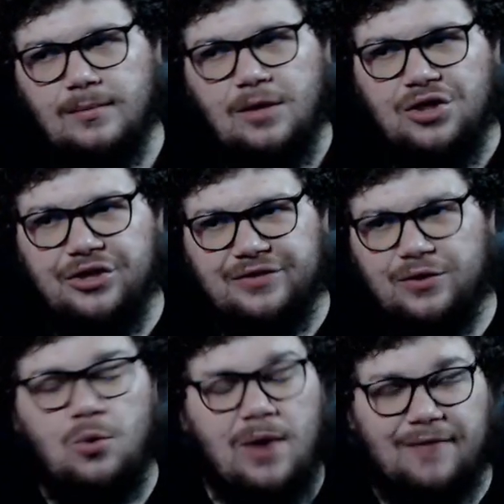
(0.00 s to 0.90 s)
those of you
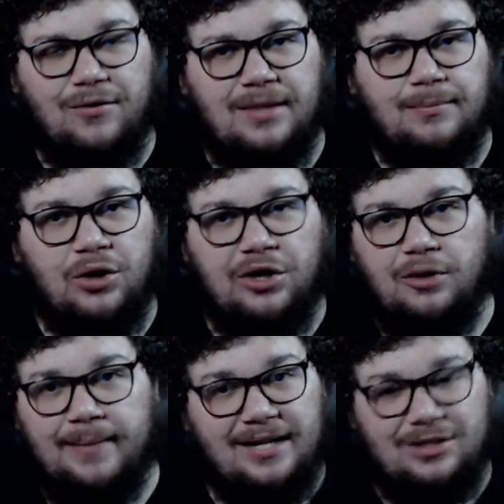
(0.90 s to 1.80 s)
who have read the book and
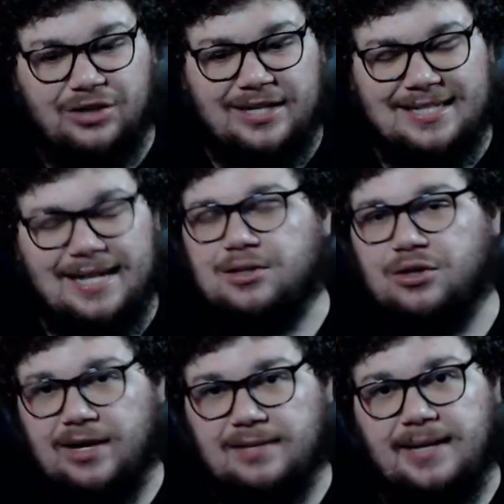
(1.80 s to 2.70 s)
are trying to
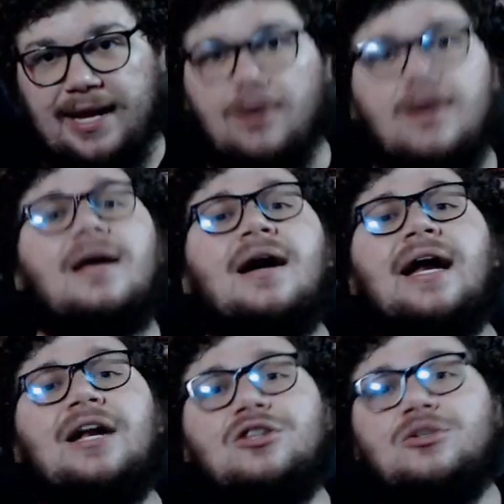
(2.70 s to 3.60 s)
correct me now, I
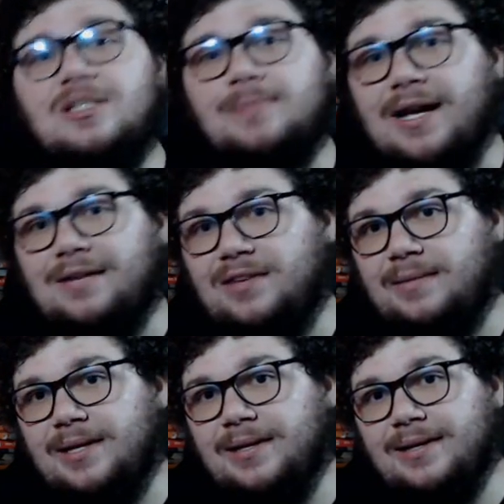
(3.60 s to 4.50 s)
know the twist behind
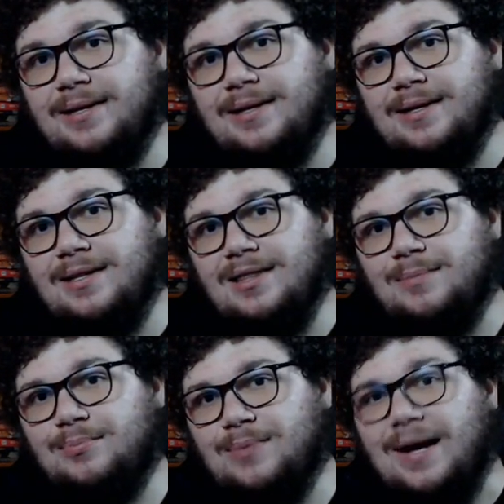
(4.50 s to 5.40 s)
Phoebe.
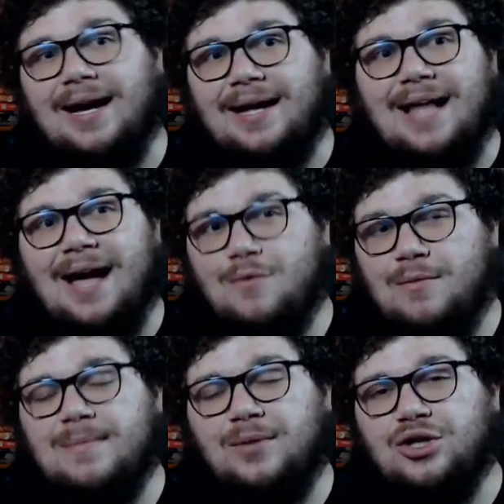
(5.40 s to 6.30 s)
I
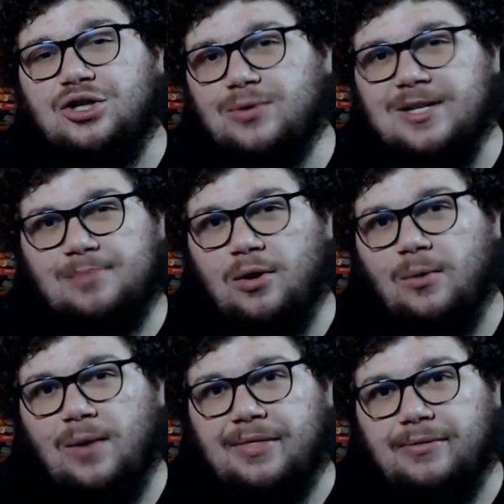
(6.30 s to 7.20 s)
remembered the twist
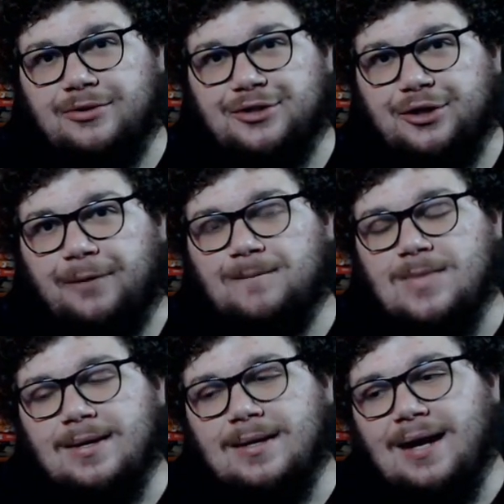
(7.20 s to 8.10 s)
partway through, too.
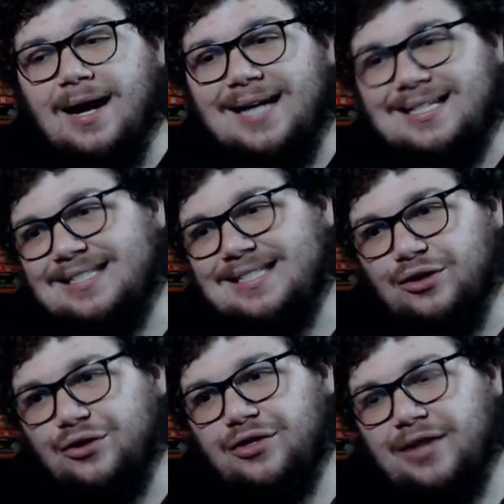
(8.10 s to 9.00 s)
I
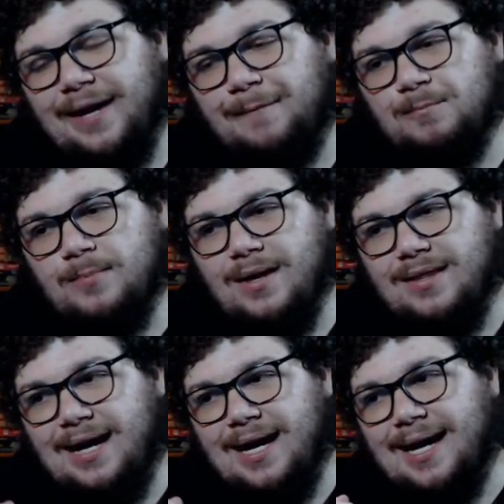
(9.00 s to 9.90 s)
still think
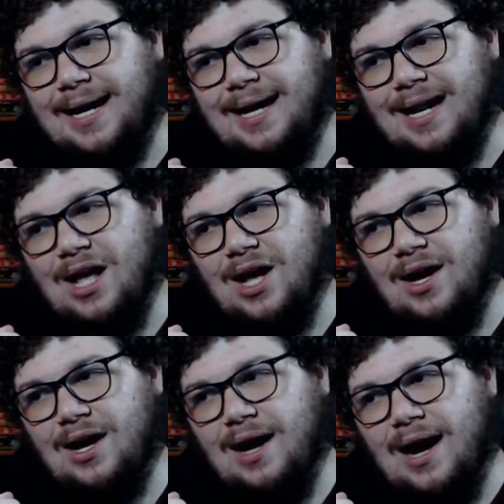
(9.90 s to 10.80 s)
that
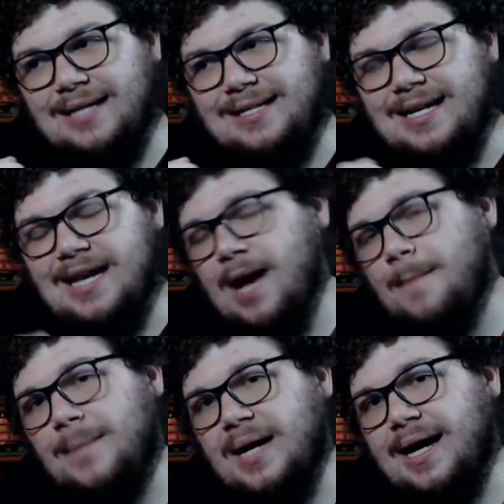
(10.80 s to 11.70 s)
I did
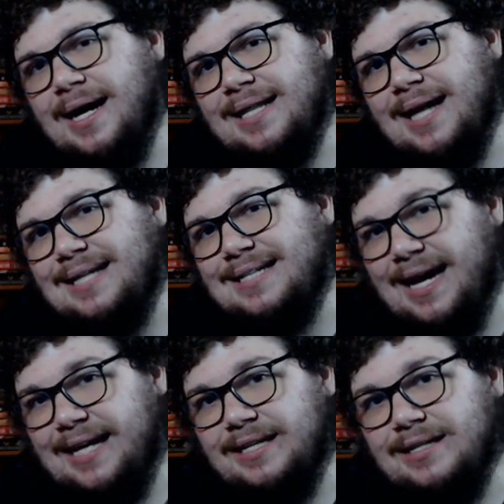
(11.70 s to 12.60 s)
not buy that
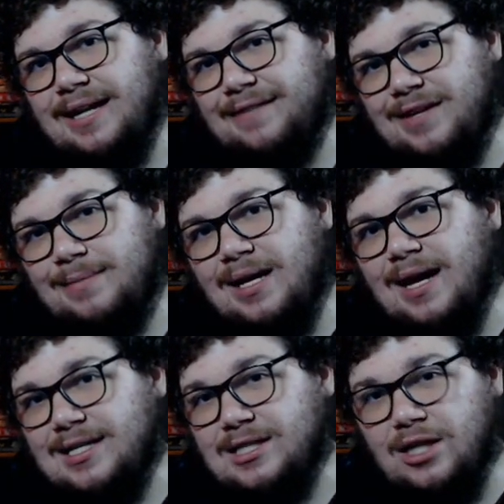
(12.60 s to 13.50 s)
Daniel and Phoebe
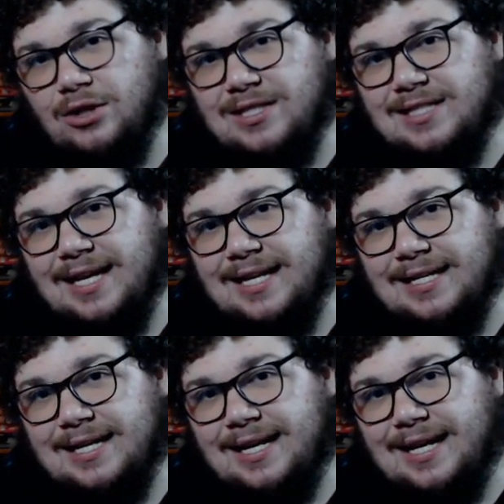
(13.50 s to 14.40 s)
got as close as they
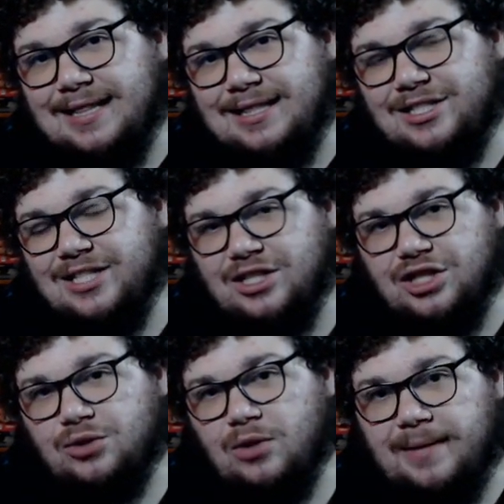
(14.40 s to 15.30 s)
did in such a
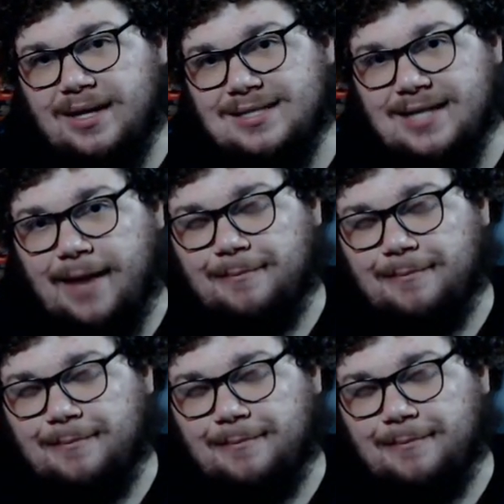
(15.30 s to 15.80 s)
short amount of time.